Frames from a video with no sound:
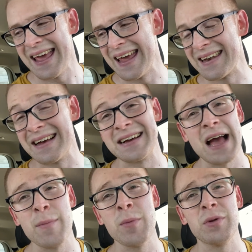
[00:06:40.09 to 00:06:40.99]
and
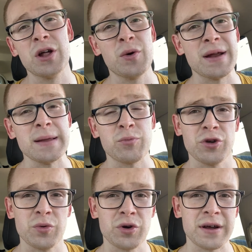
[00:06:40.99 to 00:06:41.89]
comment below any
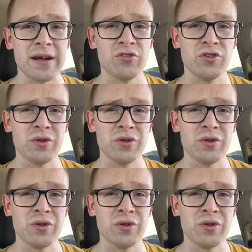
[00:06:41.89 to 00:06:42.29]
pre-workouts